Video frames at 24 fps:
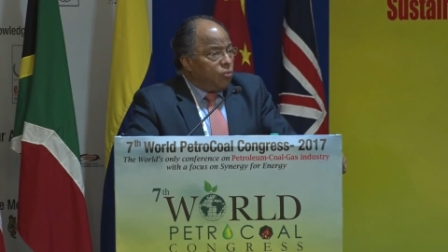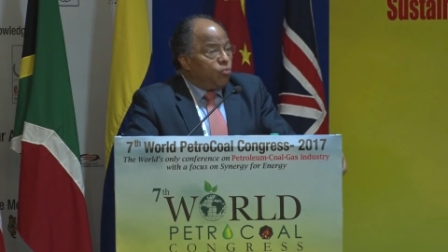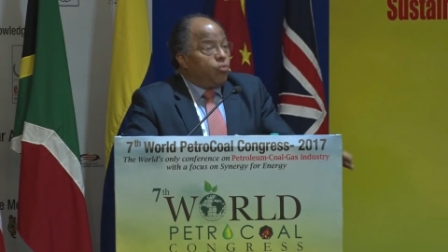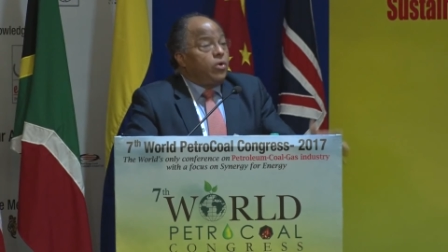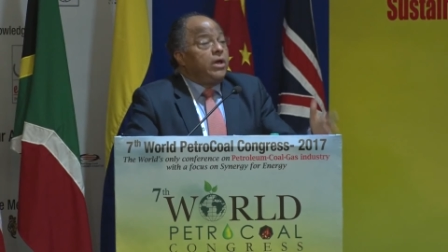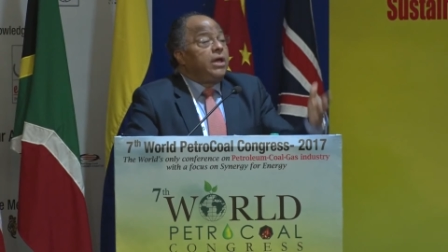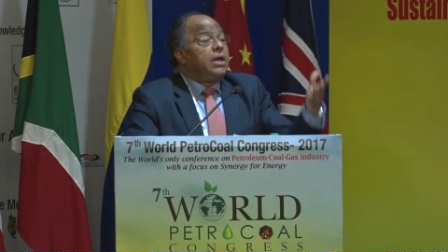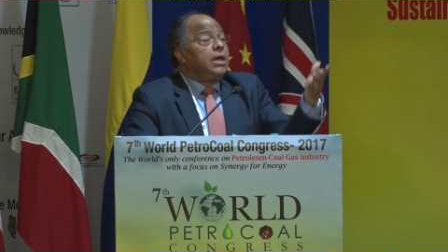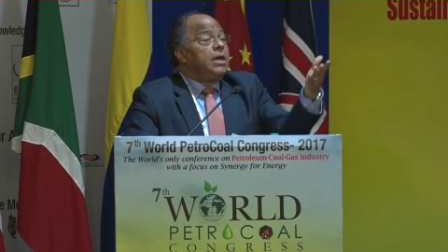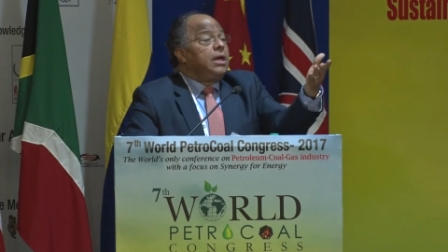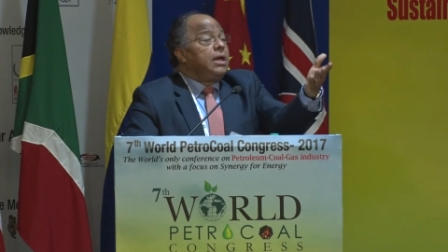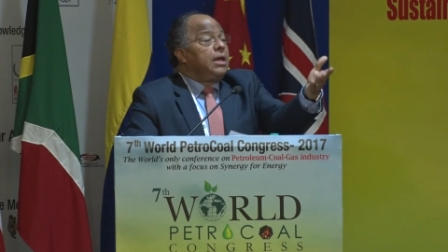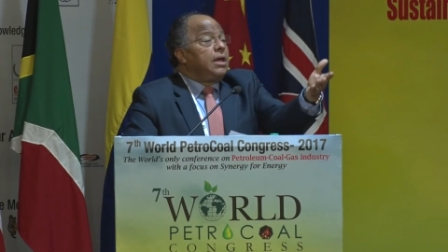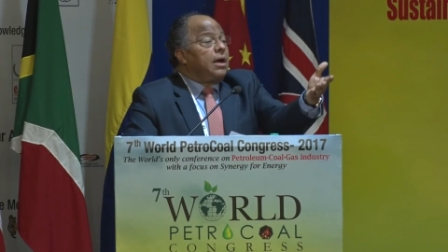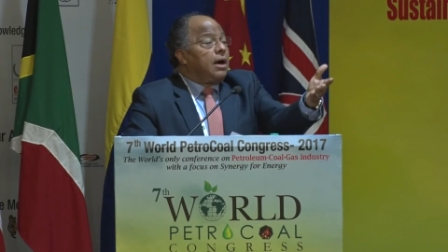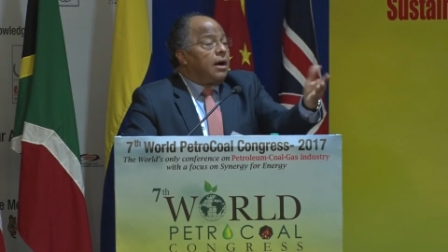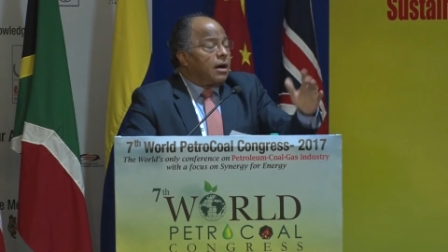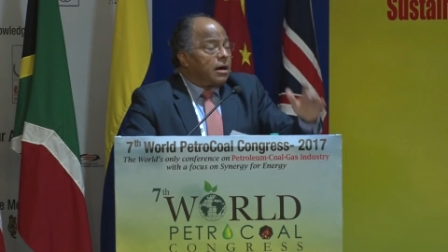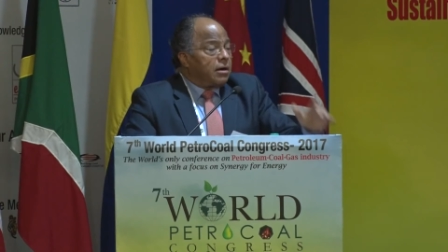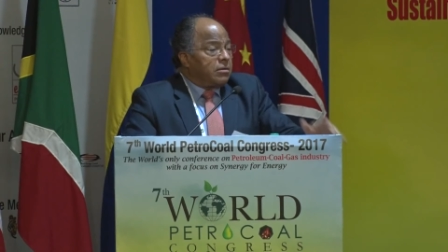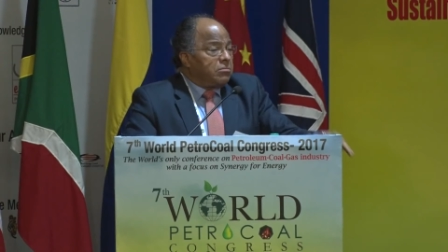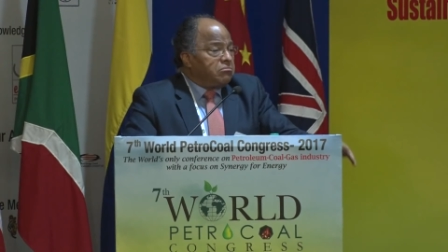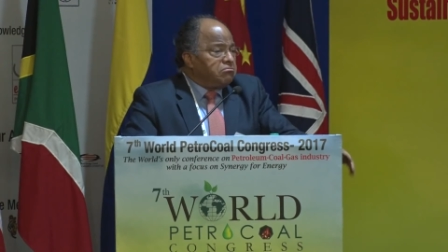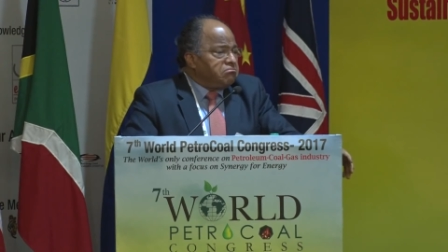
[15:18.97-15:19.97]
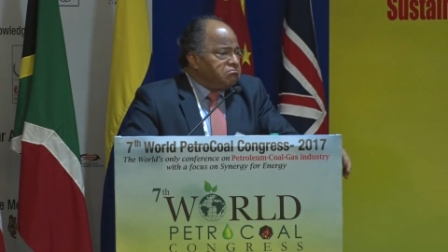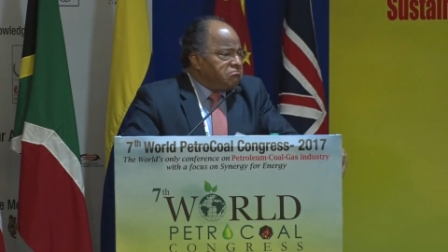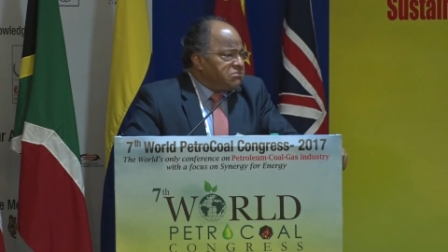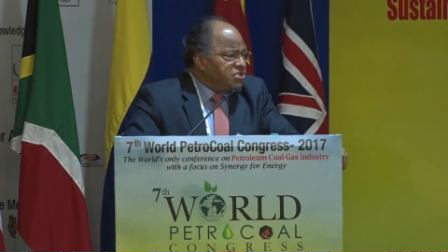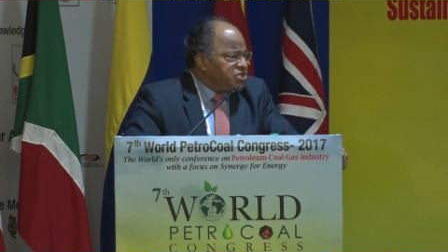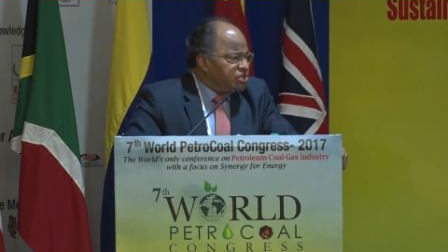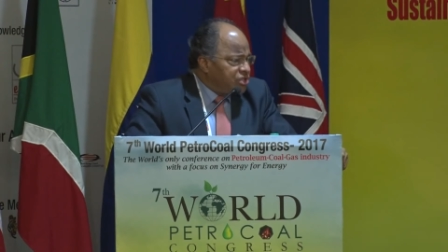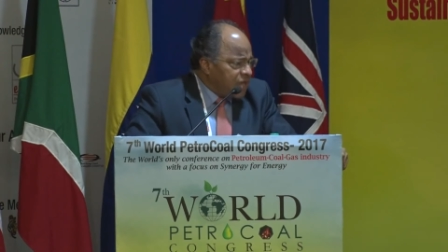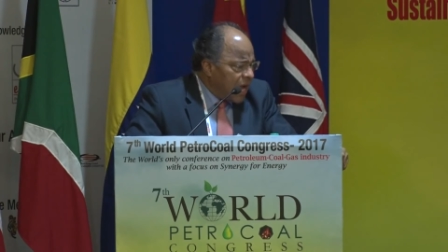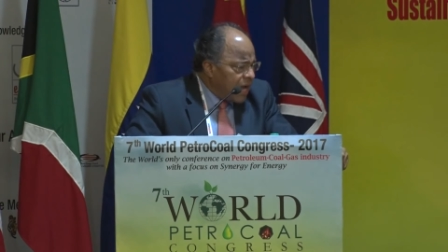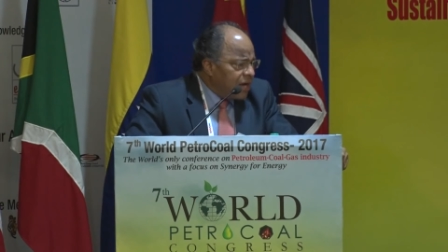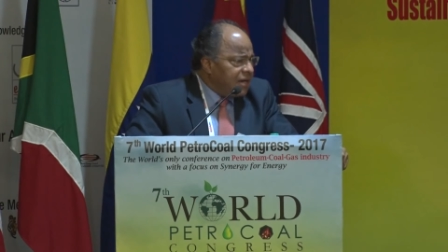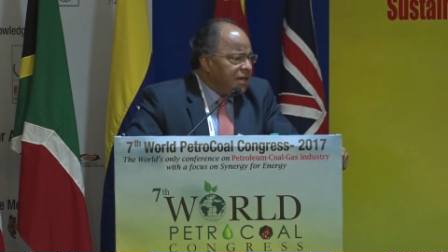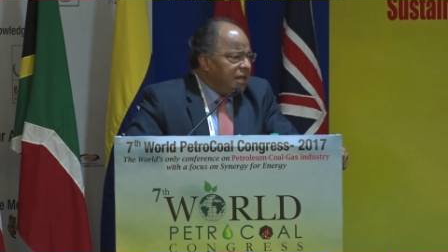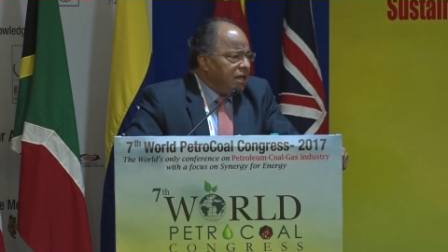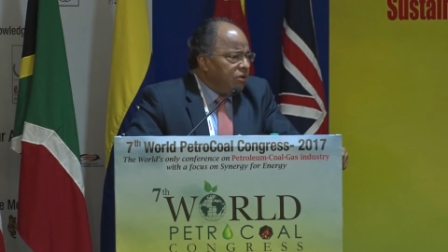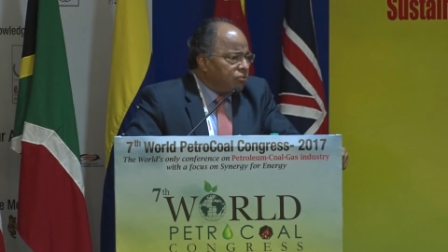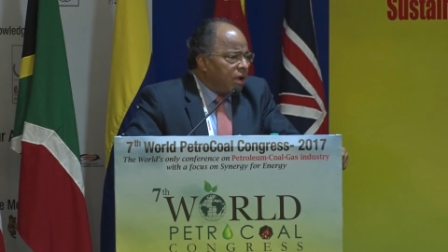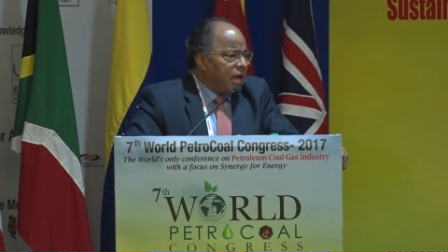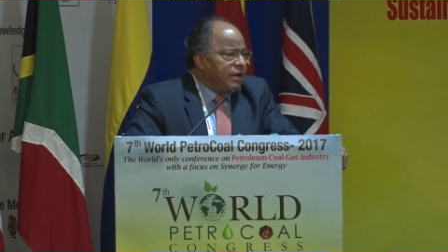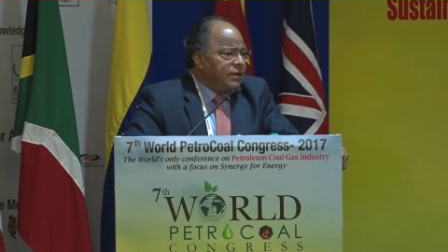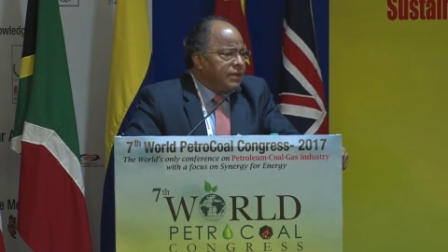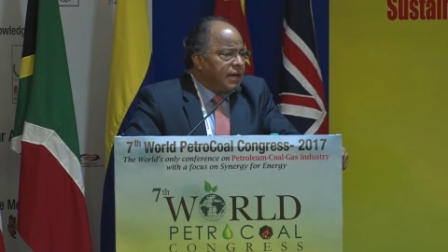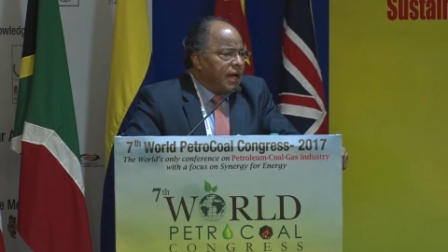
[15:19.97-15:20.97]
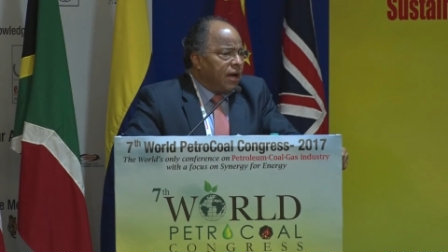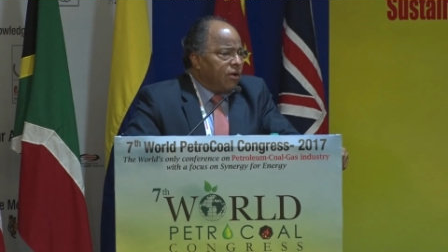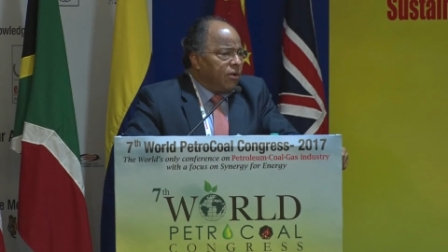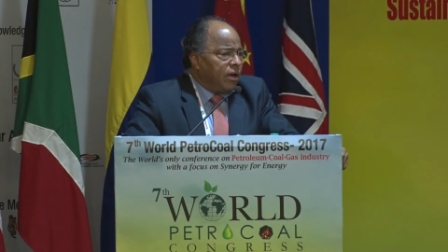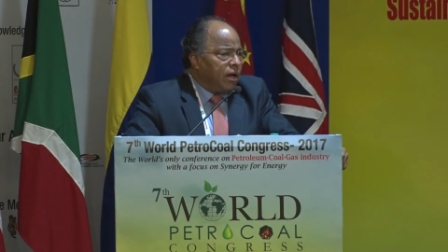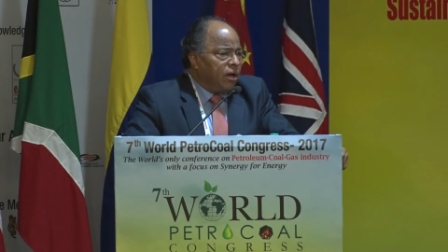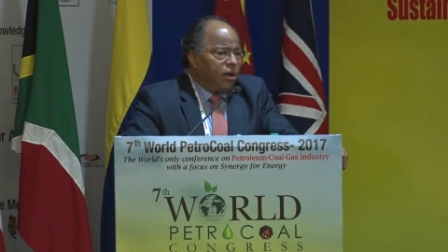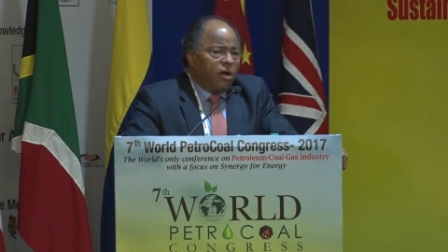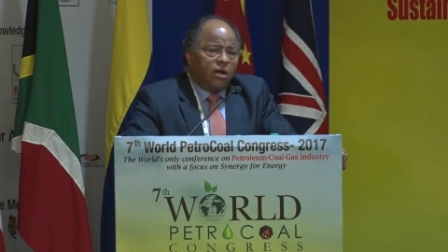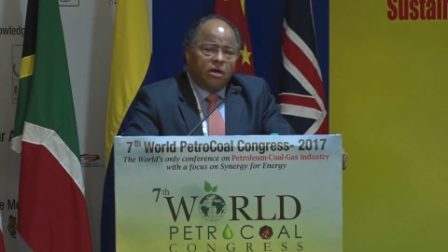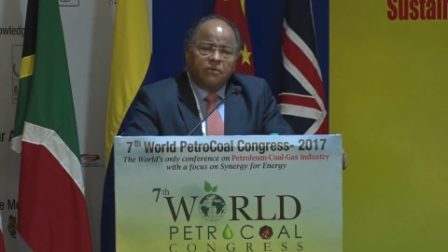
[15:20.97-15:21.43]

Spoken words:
We are standing right now a